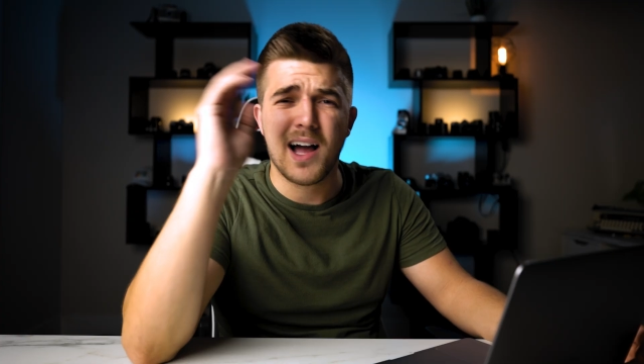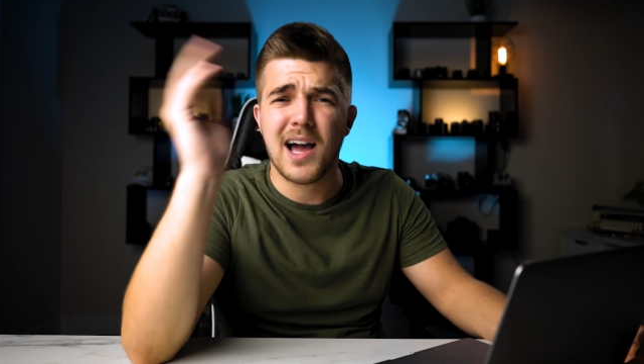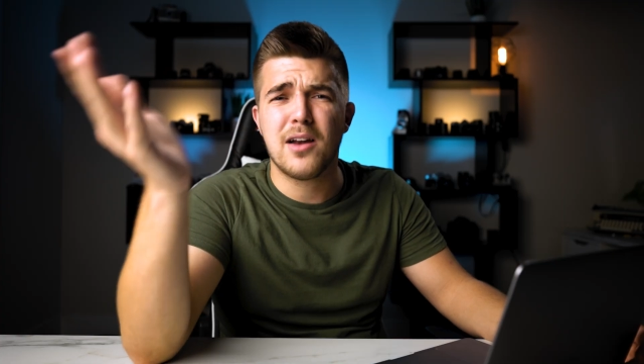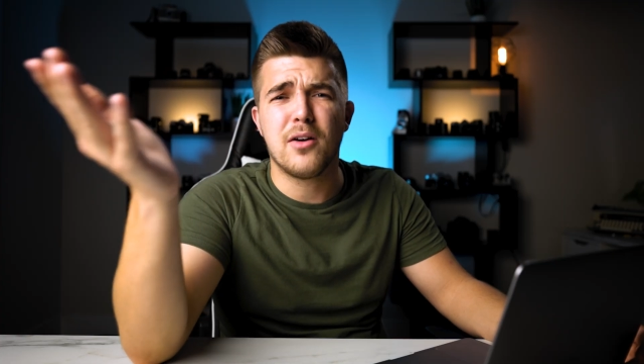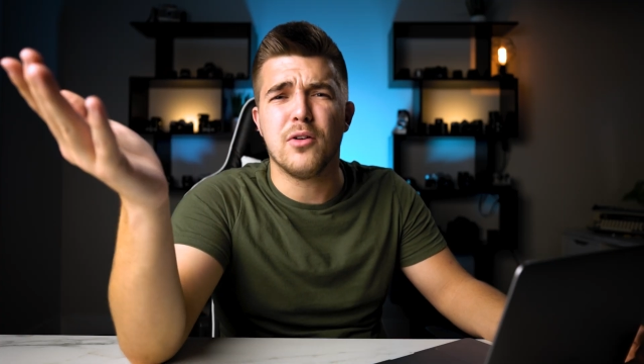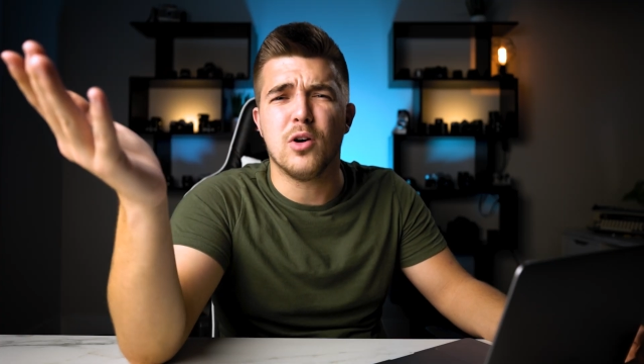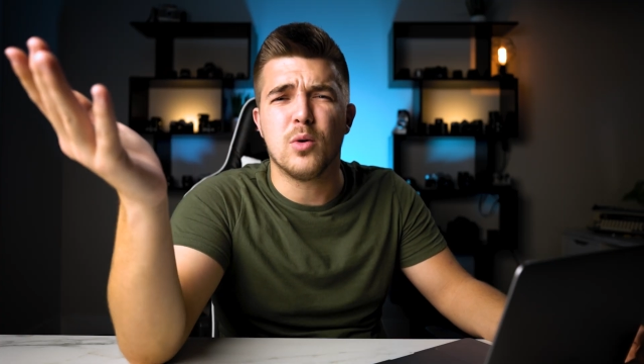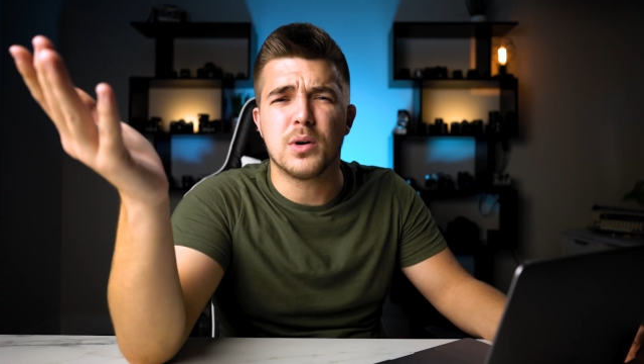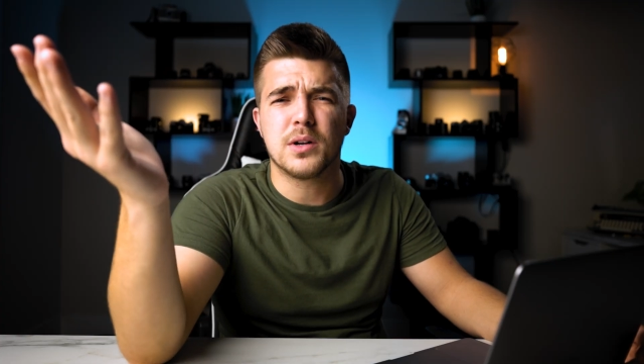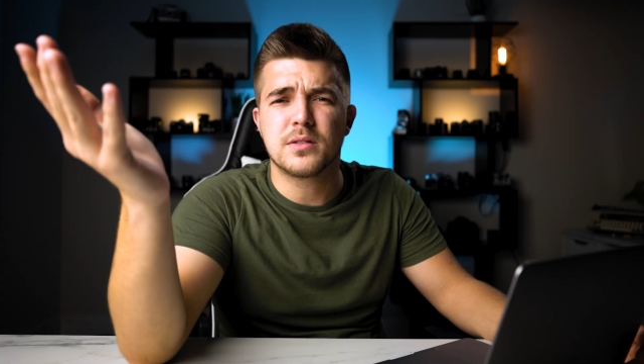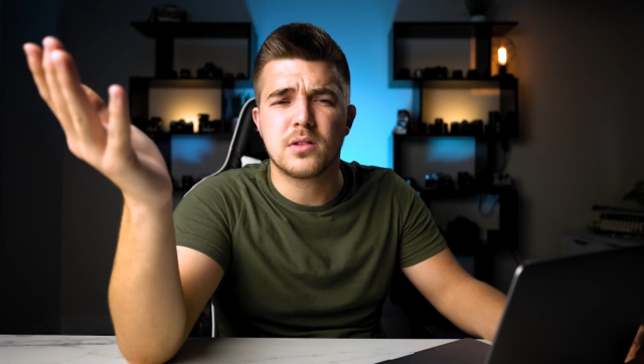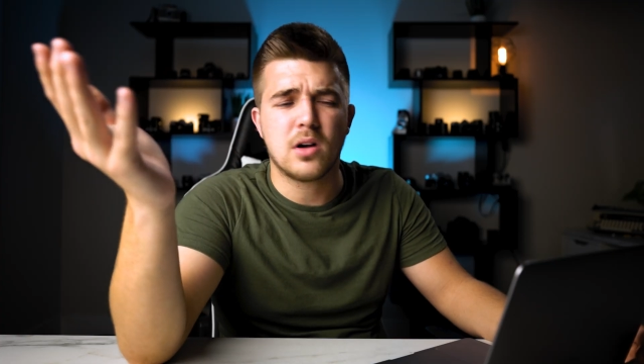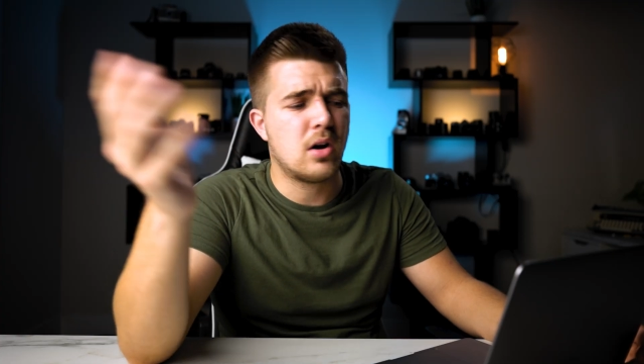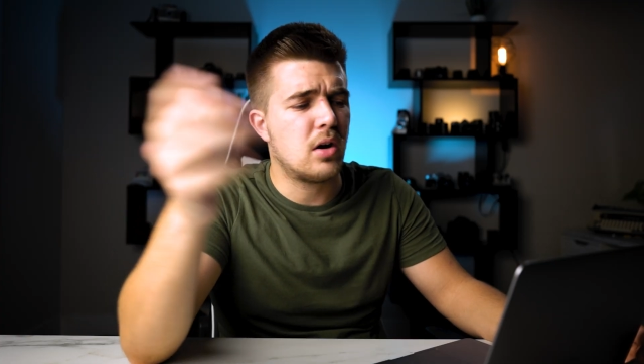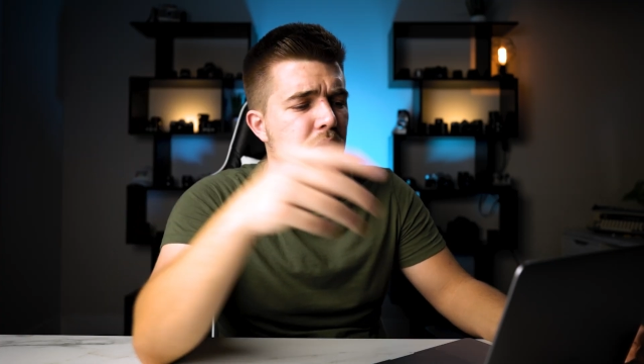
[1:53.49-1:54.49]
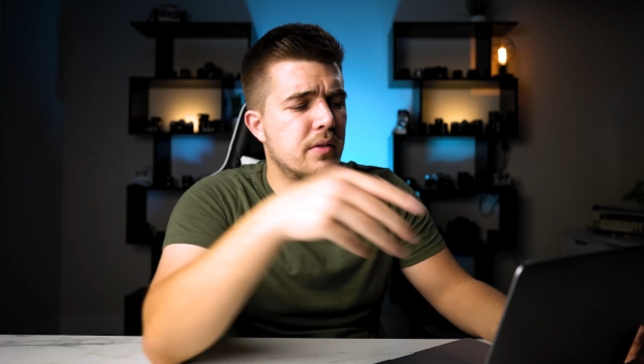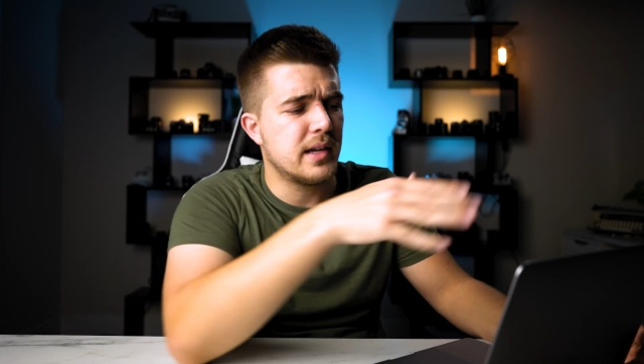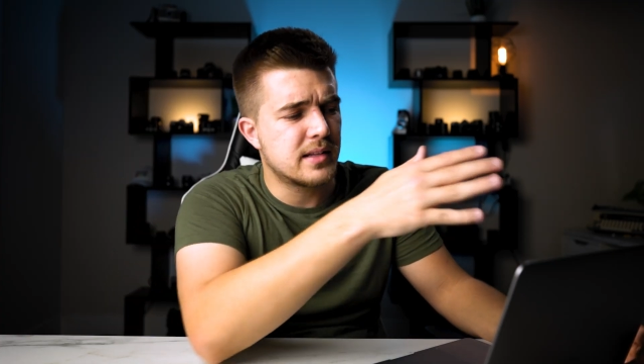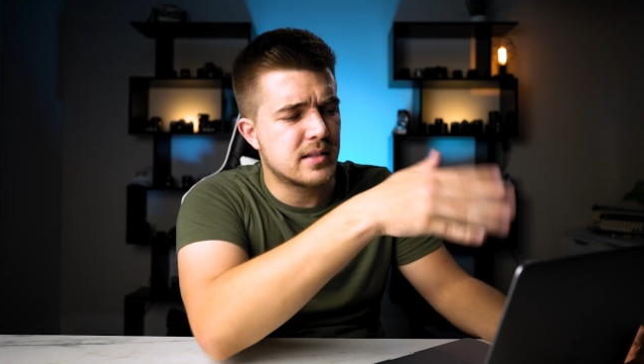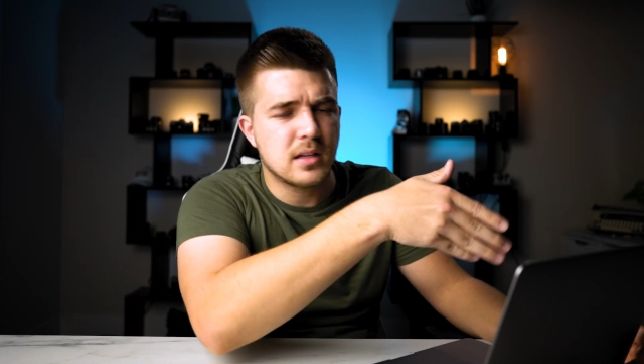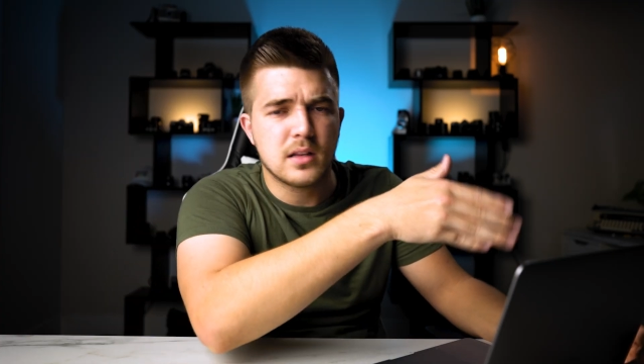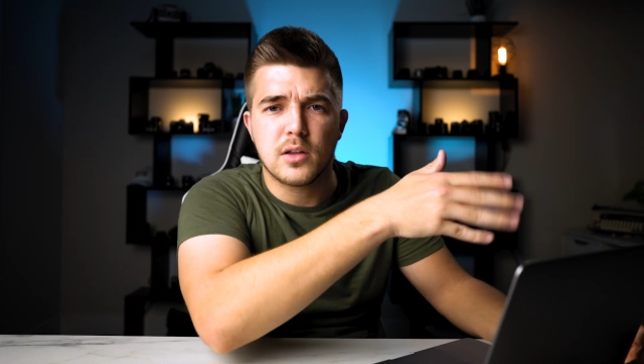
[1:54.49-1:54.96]
I don't know what it's called.
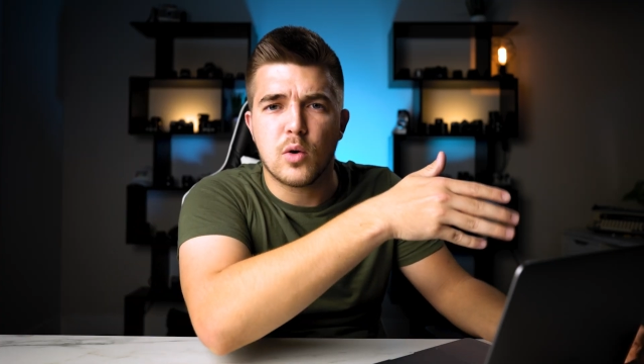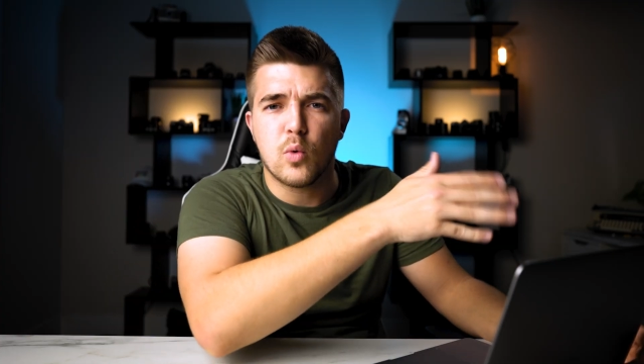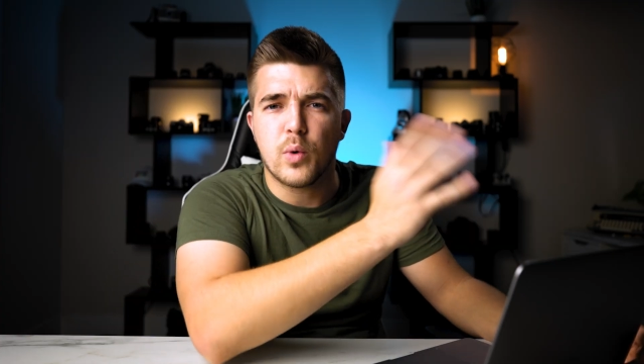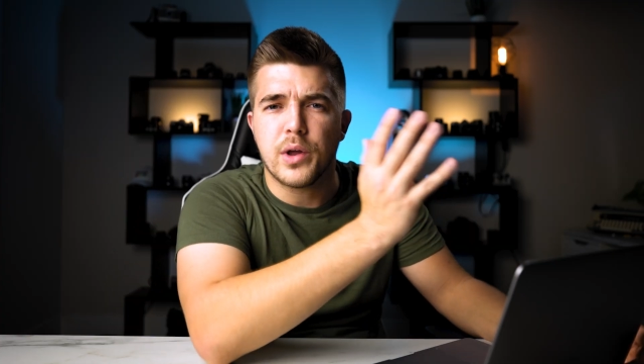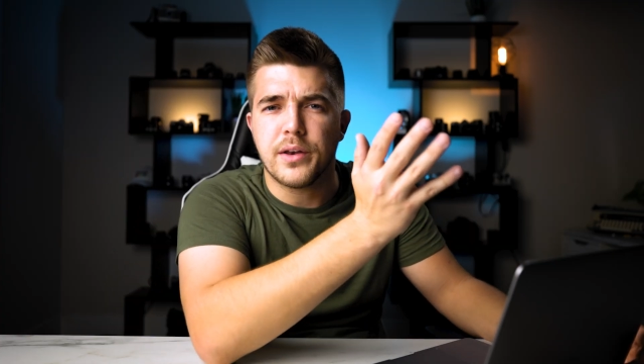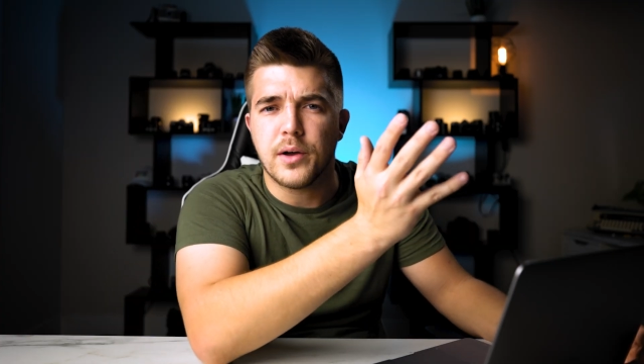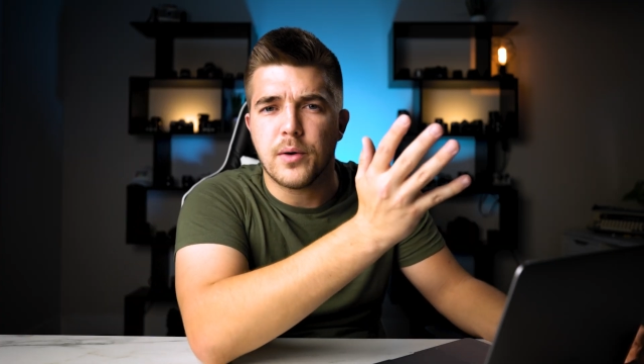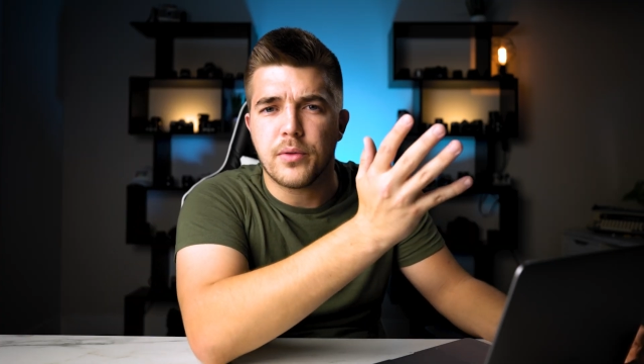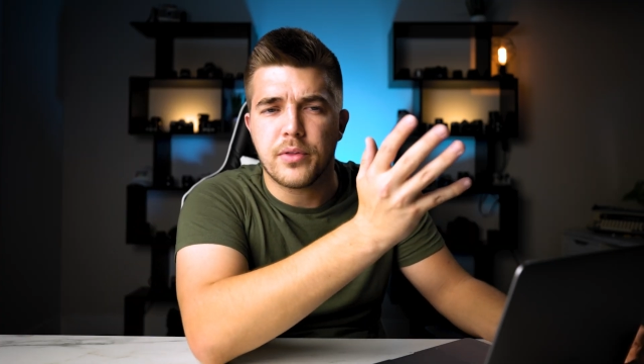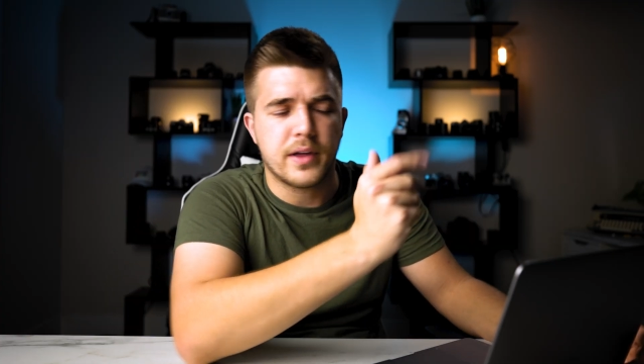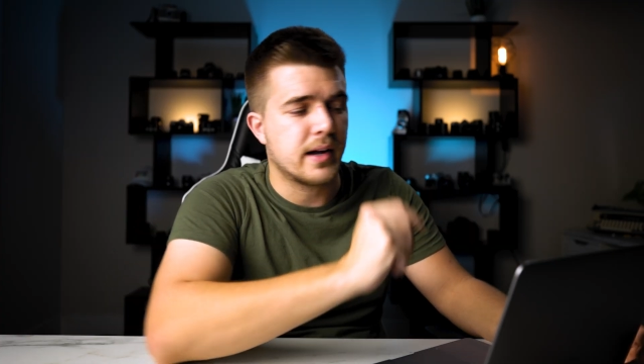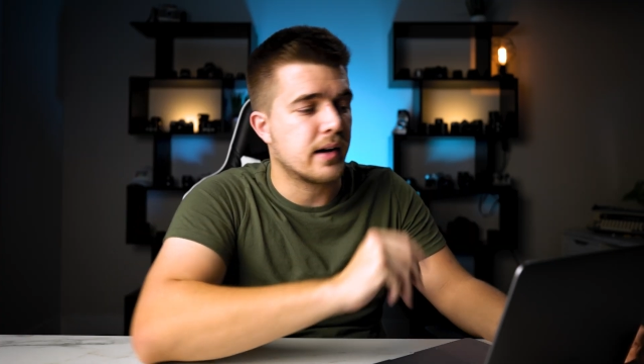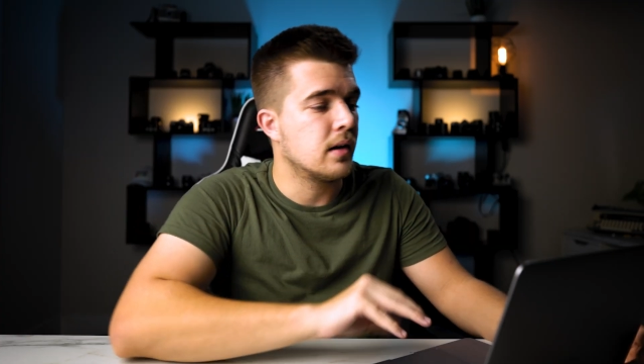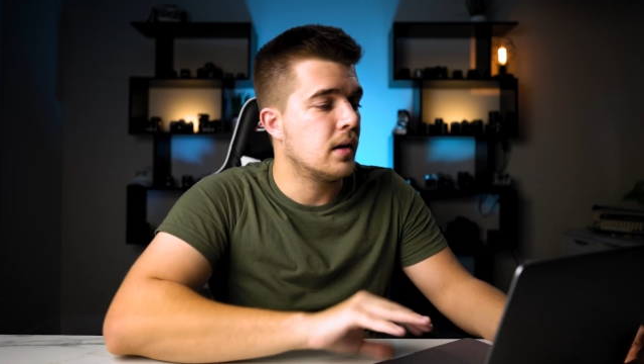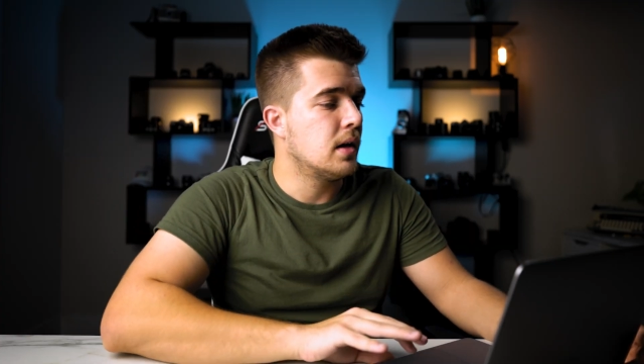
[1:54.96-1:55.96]
It's a little window thing.